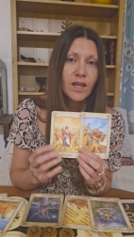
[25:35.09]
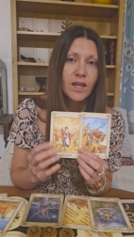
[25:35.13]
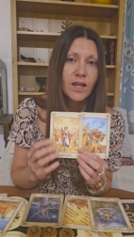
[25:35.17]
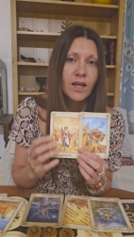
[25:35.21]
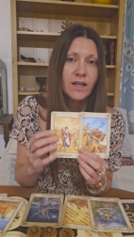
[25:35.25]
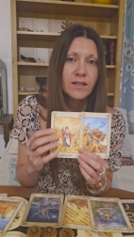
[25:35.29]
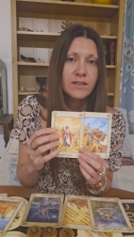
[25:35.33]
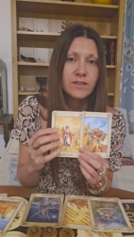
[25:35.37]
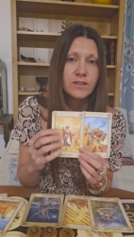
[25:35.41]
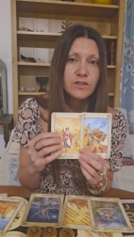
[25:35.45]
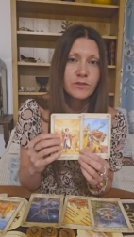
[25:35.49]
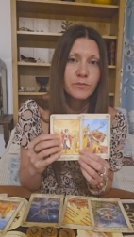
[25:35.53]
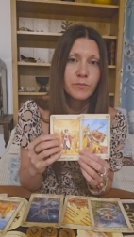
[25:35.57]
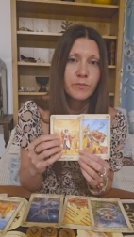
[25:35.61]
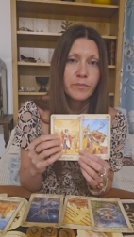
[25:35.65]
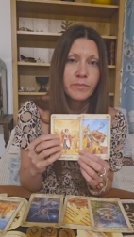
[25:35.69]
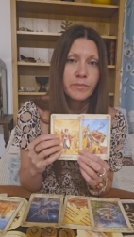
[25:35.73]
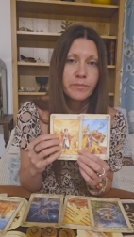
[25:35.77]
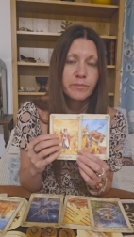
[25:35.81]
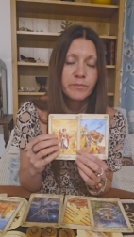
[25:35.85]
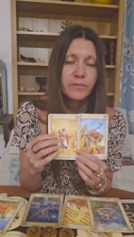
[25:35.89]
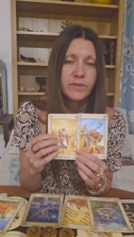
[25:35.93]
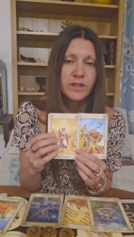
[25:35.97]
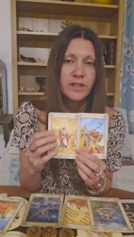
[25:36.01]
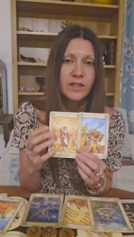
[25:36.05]
and
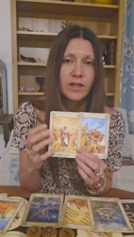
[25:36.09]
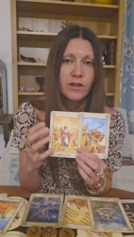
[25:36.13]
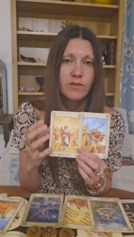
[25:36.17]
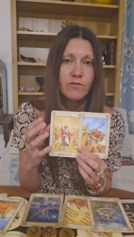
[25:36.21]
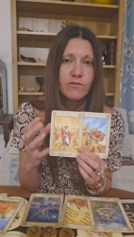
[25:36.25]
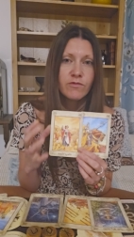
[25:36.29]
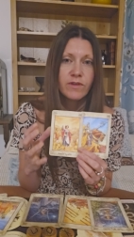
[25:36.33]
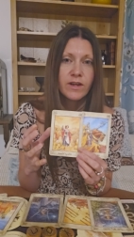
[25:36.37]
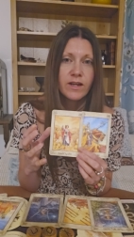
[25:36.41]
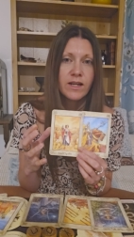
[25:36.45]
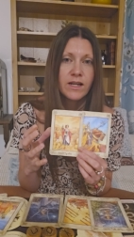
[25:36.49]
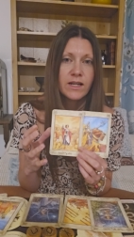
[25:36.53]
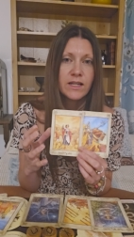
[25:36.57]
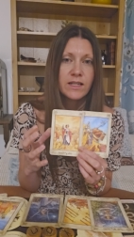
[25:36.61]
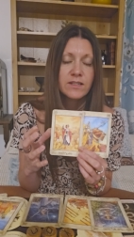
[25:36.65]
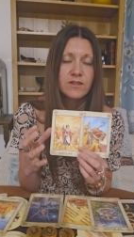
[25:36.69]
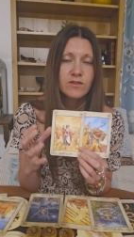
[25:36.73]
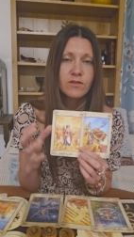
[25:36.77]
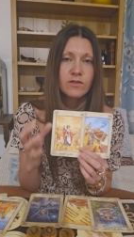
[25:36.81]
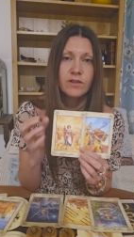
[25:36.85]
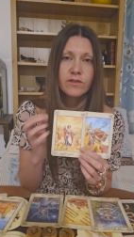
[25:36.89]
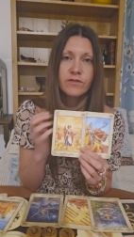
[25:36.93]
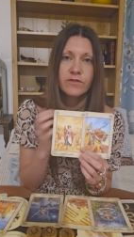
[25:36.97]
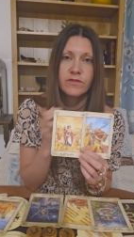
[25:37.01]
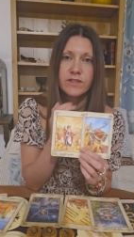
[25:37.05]
you know, really
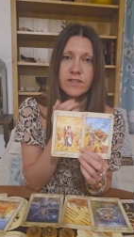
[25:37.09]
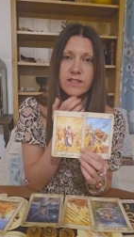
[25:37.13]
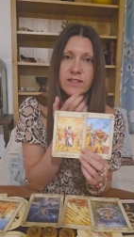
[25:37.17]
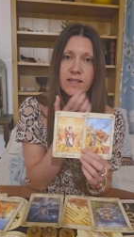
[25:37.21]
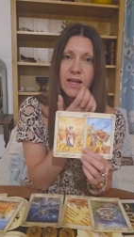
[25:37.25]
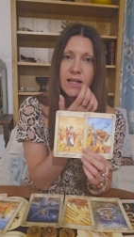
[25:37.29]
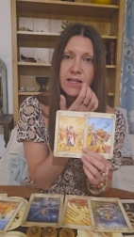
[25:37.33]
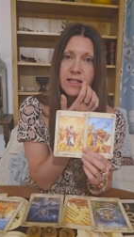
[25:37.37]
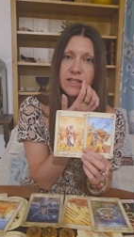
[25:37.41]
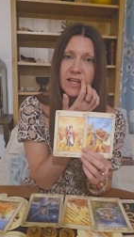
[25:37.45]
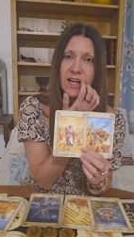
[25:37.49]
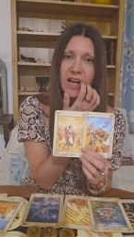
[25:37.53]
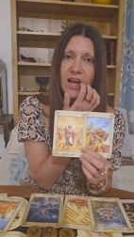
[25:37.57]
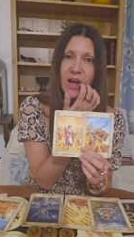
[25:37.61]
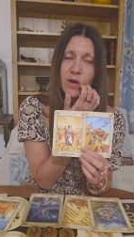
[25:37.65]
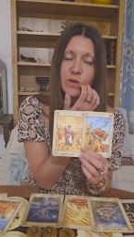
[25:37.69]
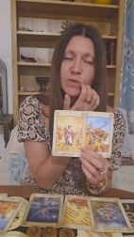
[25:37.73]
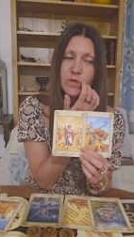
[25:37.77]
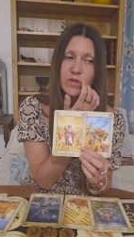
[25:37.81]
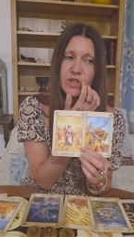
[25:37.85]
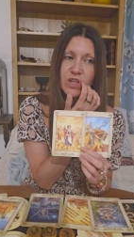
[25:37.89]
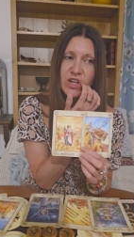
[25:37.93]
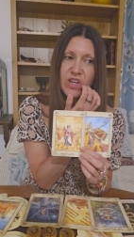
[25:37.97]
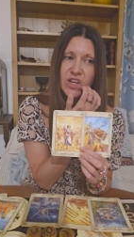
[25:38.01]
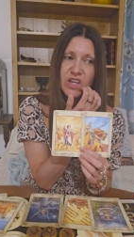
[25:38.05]
sort of standing
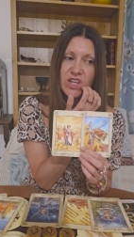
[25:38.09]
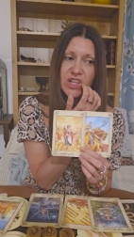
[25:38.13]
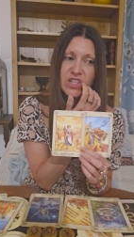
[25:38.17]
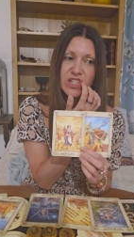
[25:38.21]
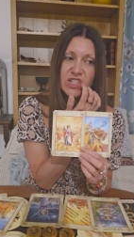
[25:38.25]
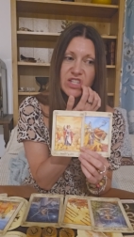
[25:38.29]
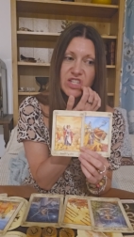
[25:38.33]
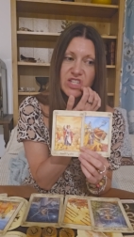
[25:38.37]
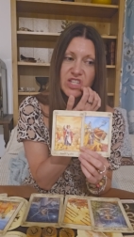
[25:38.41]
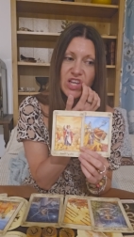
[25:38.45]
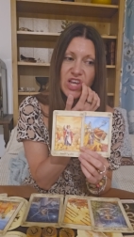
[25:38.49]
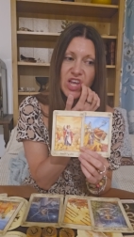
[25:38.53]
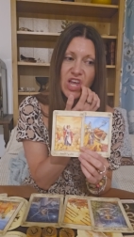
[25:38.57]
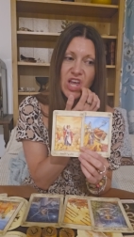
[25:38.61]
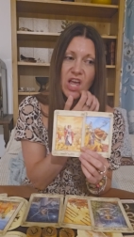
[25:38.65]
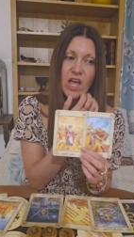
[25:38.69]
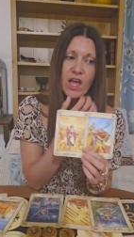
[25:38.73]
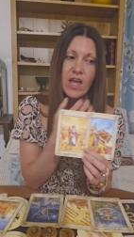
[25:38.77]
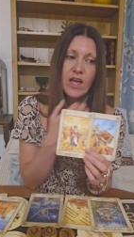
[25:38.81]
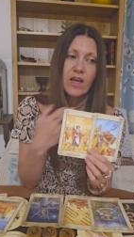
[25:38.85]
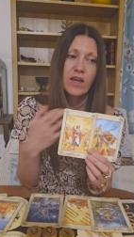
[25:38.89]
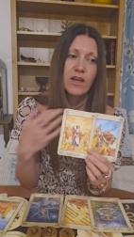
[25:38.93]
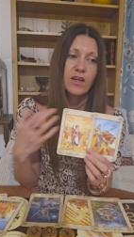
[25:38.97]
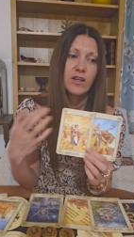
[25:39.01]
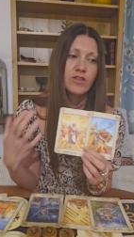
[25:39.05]
out as
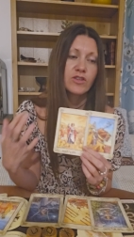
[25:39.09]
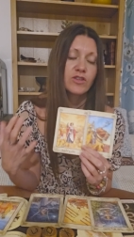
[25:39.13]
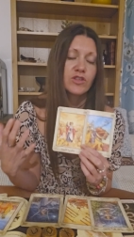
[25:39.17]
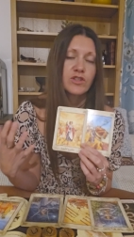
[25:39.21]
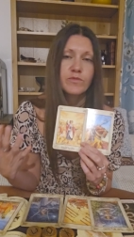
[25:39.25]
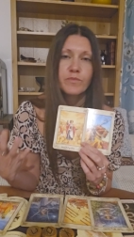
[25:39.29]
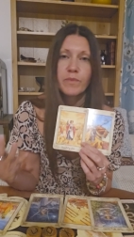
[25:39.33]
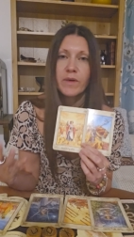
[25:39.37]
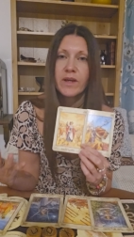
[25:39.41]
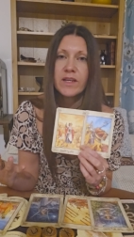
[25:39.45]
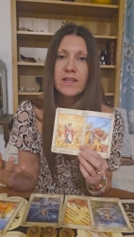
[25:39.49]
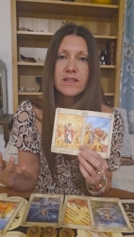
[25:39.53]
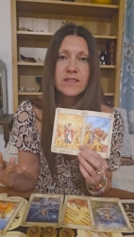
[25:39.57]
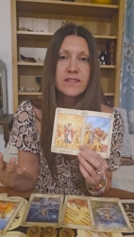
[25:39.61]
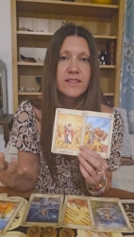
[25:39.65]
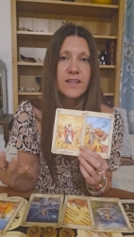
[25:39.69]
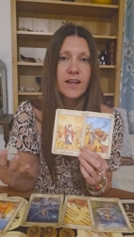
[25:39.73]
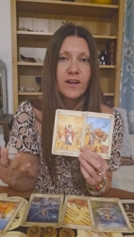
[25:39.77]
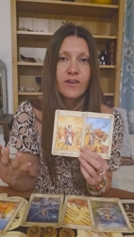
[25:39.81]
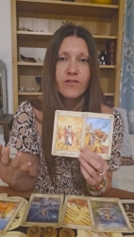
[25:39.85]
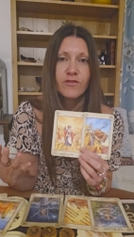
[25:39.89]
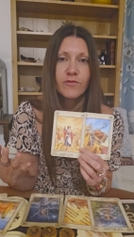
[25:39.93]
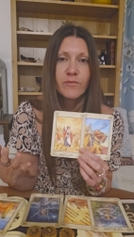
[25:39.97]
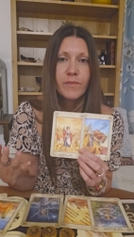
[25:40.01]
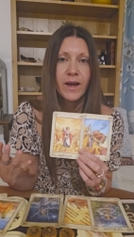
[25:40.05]
just being
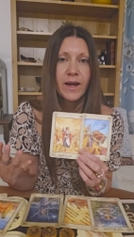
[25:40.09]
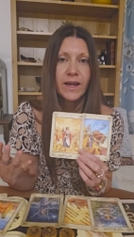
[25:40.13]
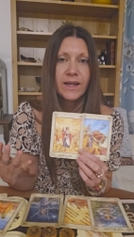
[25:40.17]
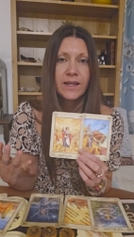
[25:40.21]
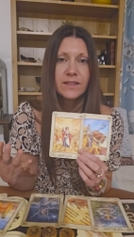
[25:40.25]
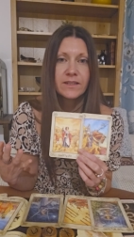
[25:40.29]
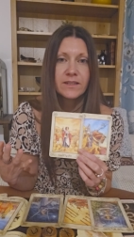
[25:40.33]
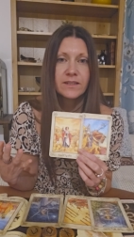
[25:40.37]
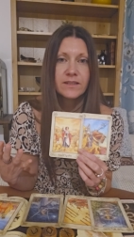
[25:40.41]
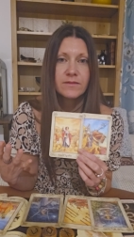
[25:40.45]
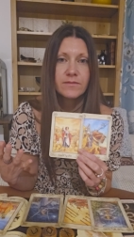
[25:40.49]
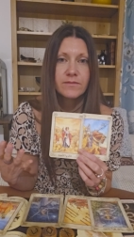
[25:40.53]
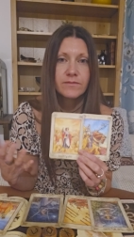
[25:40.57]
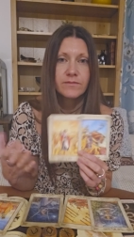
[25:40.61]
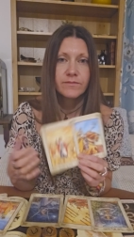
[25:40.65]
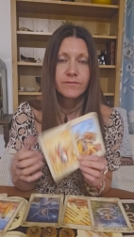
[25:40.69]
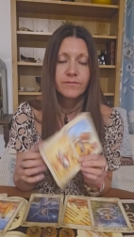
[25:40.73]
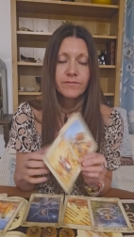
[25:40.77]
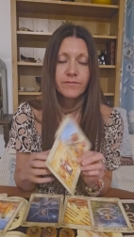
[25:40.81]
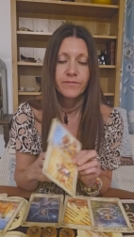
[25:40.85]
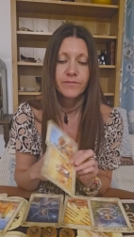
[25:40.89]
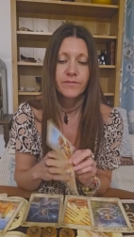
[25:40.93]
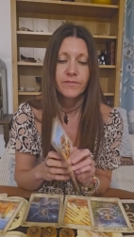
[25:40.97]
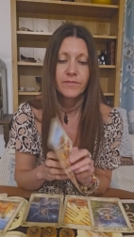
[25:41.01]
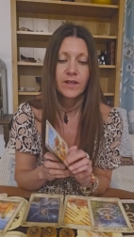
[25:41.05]
self made
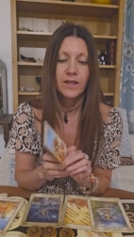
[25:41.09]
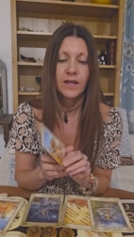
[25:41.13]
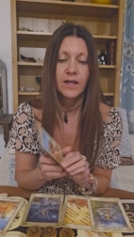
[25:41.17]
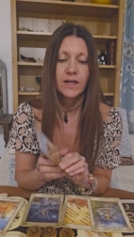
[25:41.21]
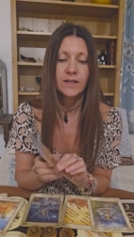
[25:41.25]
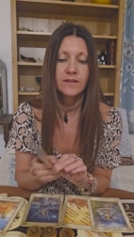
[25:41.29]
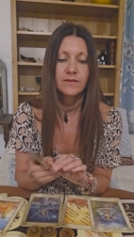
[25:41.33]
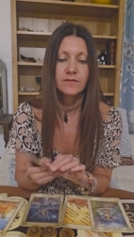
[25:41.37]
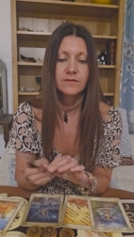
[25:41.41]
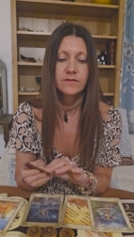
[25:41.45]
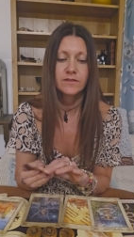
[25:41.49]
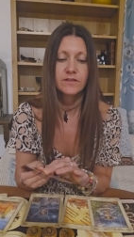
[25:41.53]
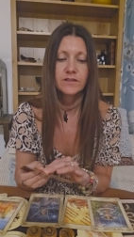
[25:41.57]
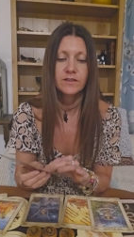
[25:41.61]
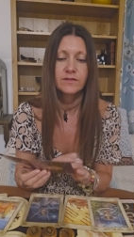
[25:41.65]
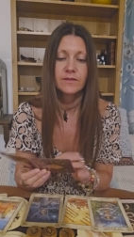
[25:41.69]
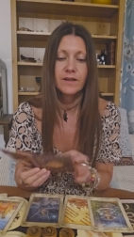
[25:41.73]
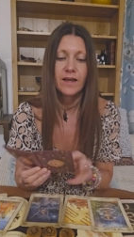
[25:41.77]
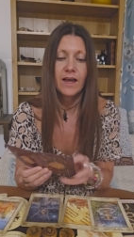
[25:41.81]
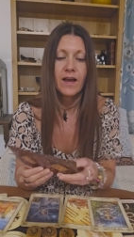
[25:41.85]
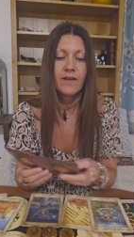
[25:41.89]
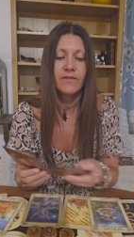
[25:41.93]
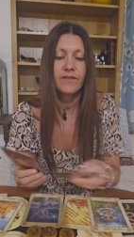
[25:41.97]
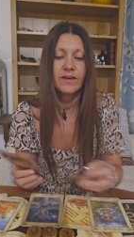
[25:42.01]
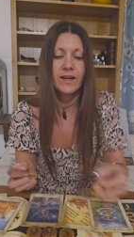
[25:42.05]
and
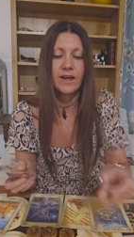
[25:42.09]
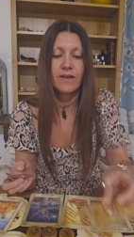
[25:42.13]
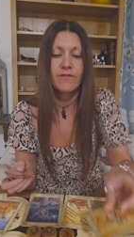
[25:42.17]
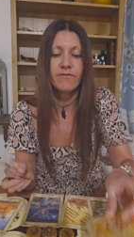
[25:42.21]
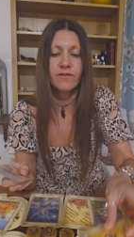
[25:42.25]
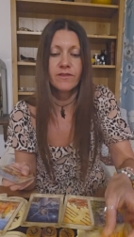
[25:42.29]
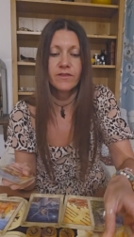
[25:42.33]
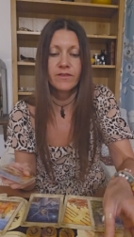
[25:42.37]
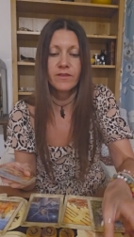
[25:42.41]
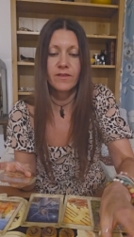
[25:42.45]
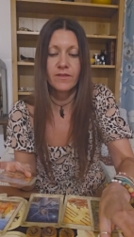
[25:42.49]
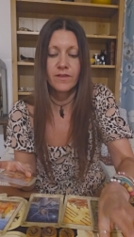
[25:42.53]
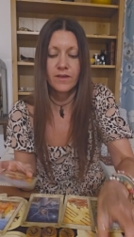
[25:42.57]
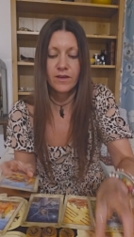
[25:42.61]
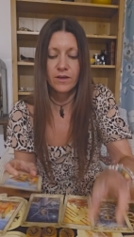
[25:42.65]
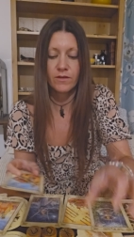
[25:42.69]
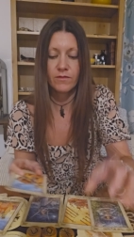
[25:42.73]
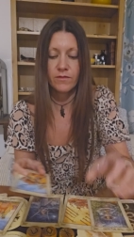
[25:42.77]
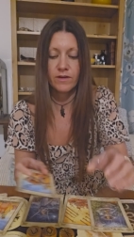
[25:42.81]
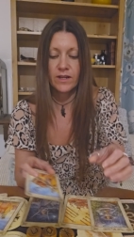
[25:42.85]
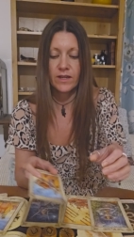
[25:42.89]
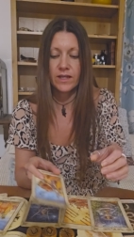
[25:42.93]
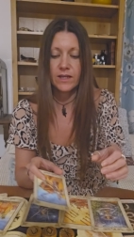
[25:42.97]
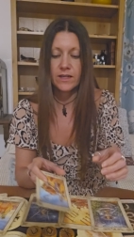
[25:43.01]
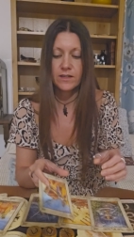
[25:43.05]
having everything that
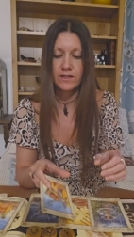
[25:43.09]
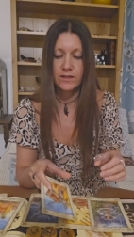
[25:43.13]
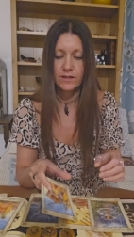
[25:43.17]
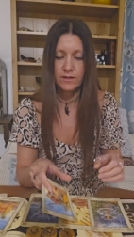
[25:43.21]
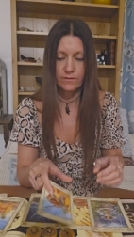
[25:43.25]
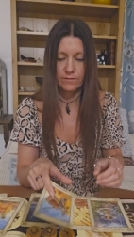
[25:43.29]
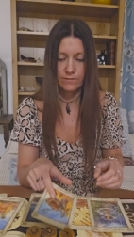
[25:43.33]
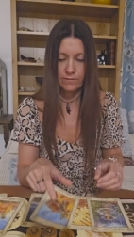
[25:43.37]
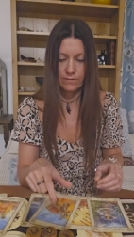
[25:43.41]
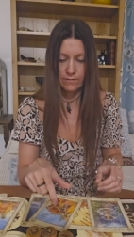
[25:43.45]
you need